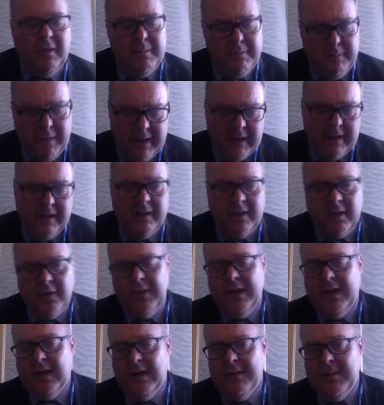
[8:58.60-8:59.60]
Bigger
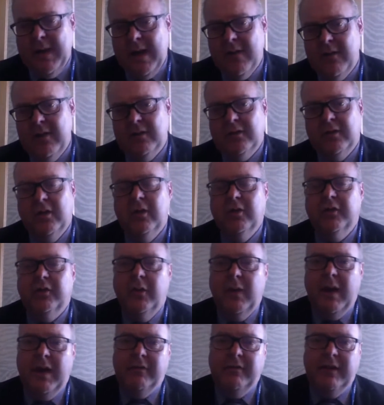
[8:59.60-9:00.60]
curriculum areas
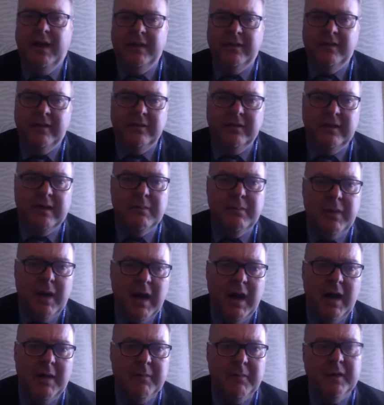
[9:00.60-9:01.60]
also have heads of
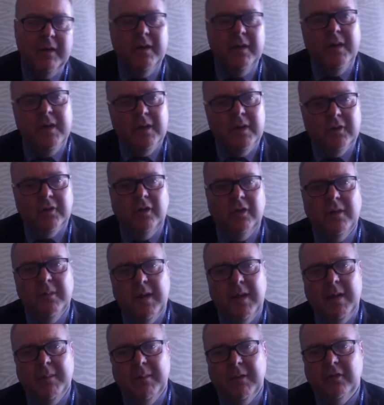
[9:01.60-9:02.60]
department, so there
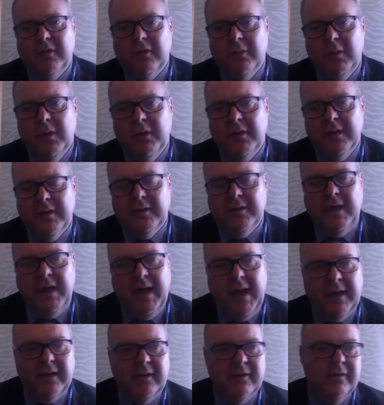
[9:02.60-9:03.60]
might be someone that's a
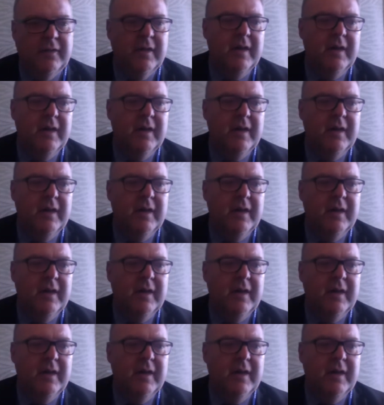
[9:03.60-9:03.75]
head of